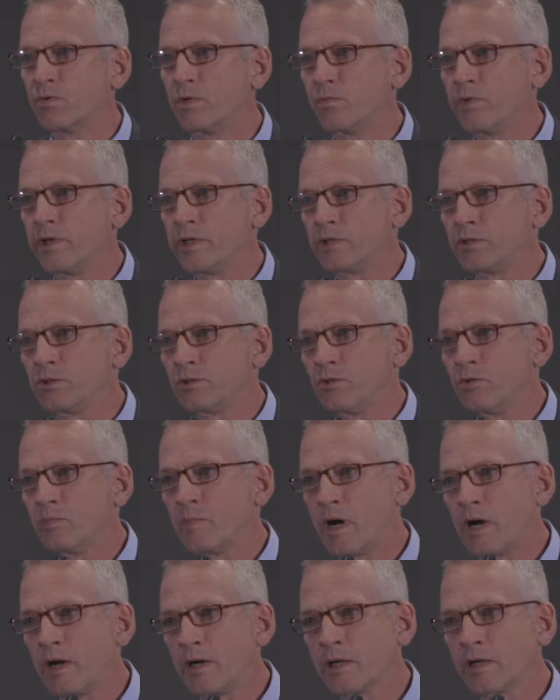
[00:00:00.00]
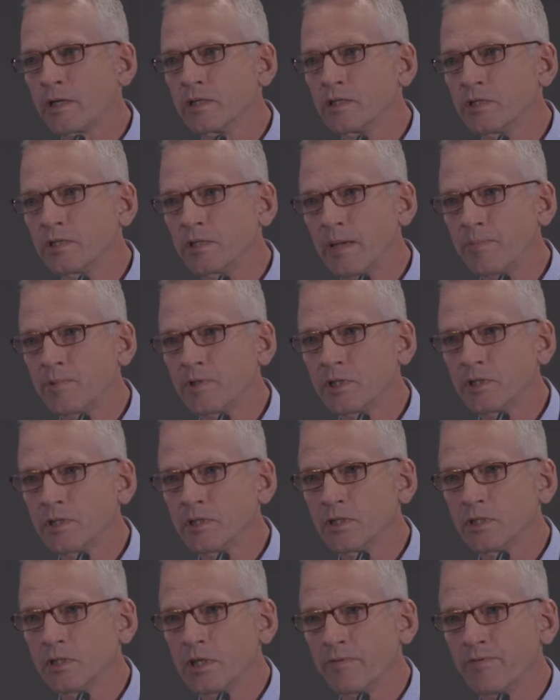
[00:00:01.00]
when we assume our
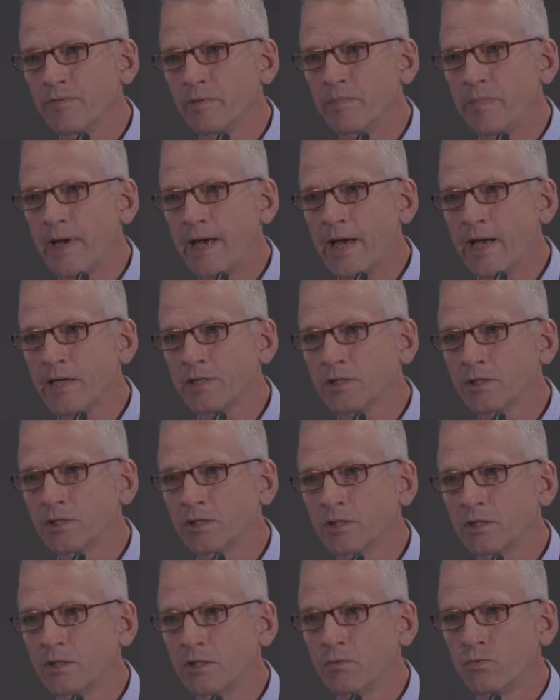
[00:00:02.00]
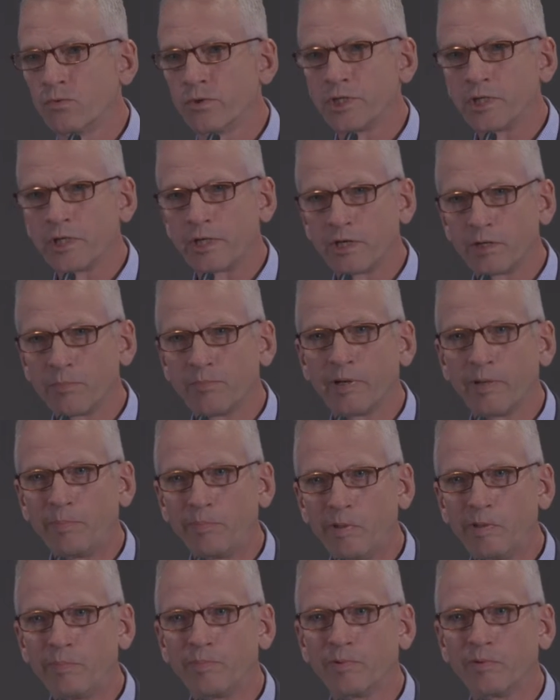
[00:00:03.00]
conceptions of the mask were shared by
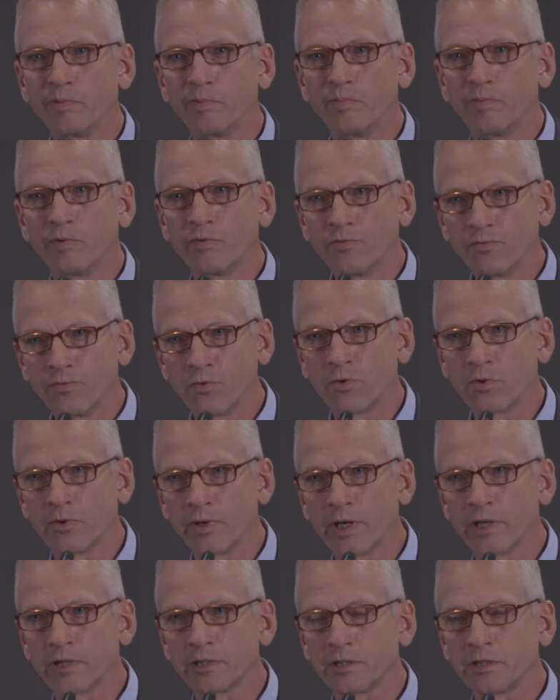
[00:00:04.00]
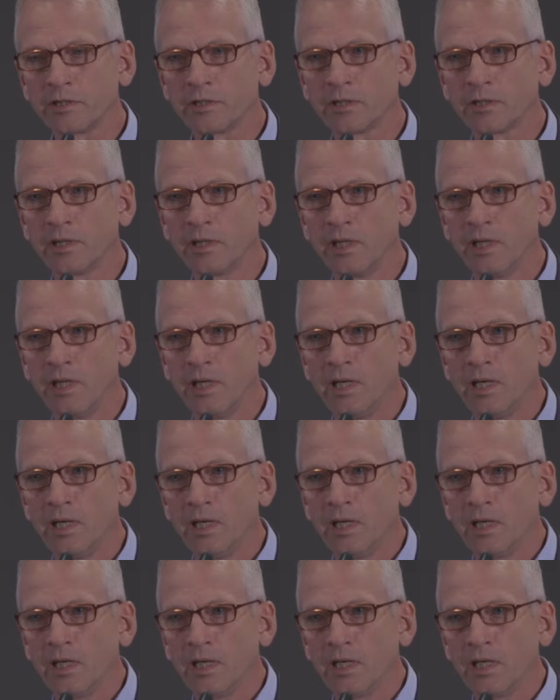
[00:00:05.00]
people before us.
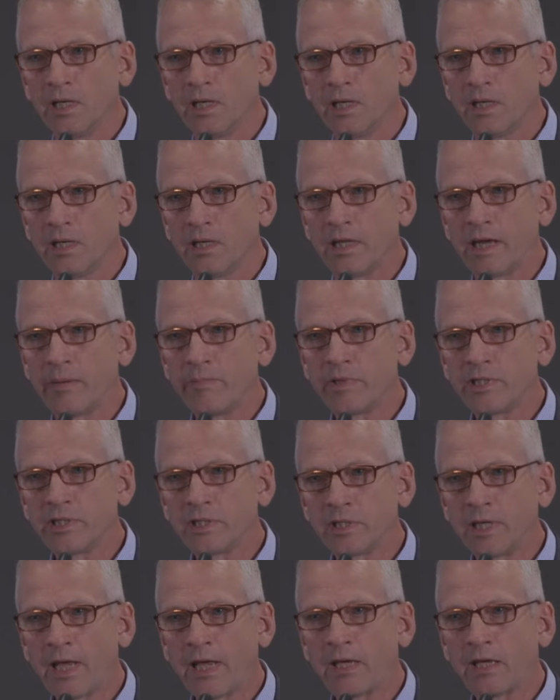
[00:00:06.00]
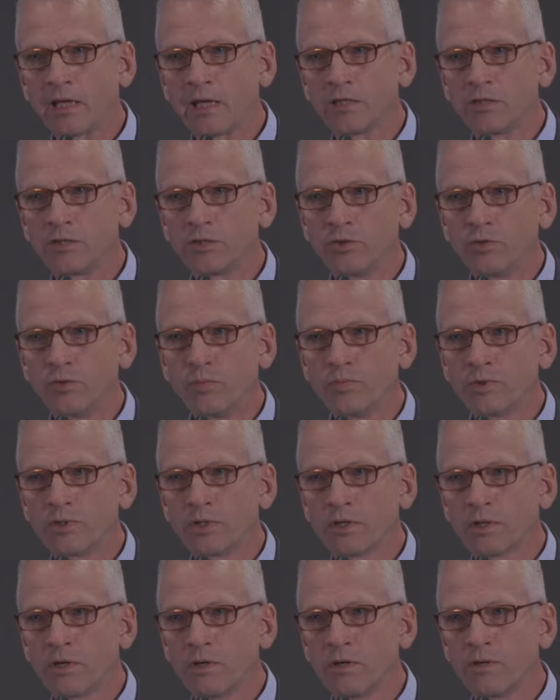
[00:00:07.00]
That mistake assumes
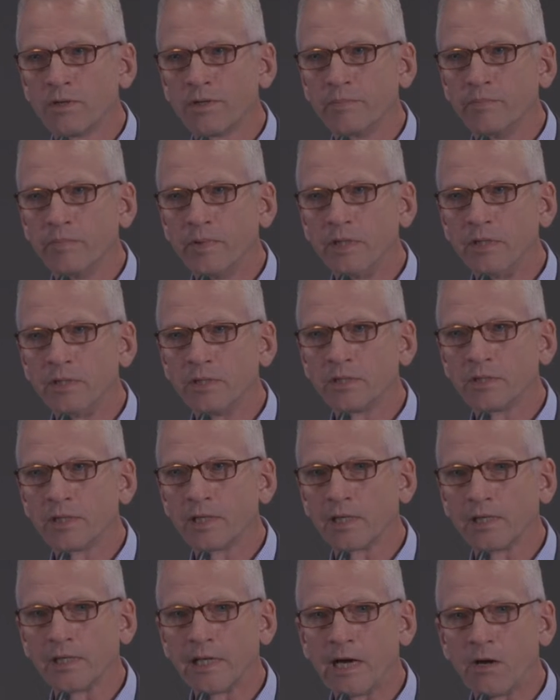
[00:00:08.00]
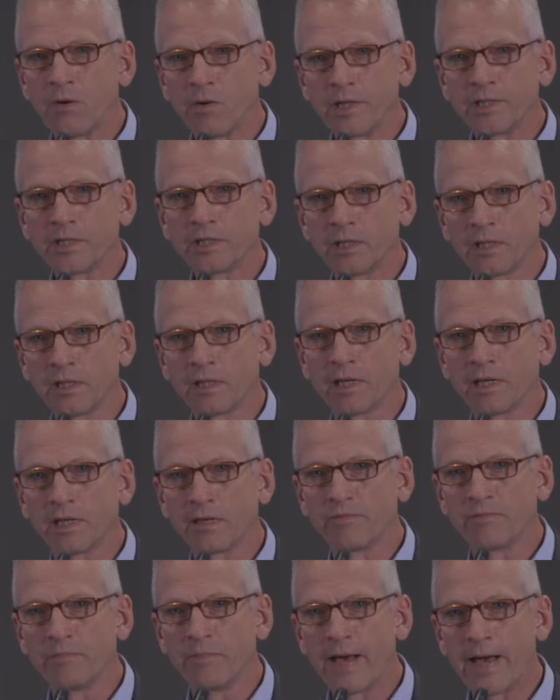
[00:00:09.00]
that all the means that allow us to think
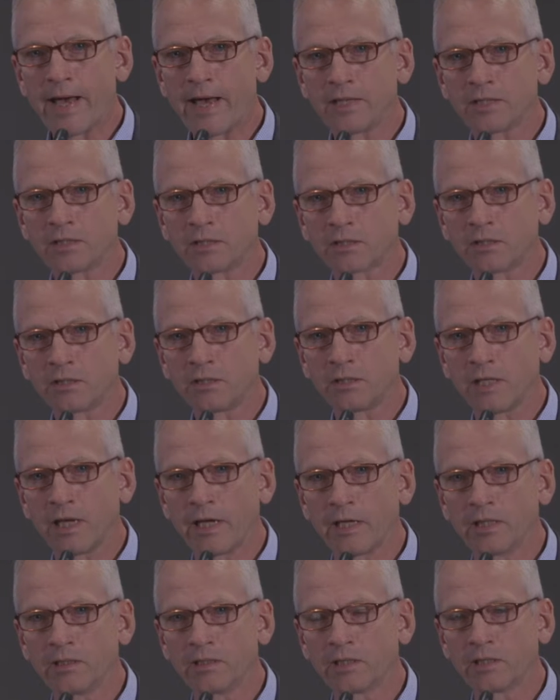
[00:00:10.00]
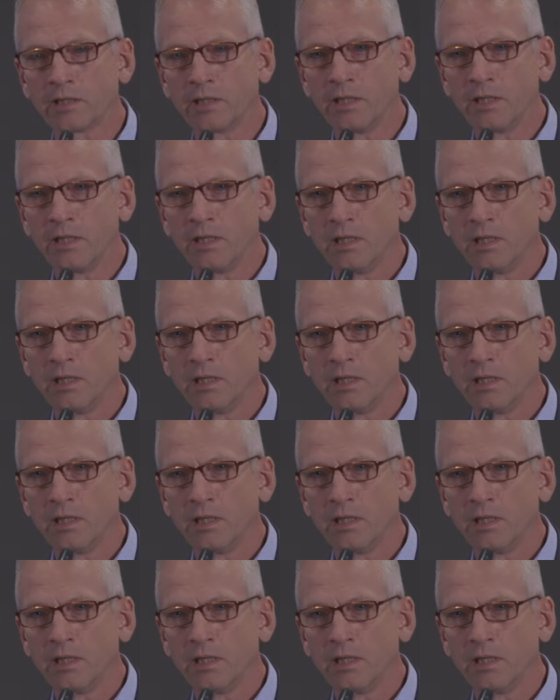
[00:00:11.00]
of masks as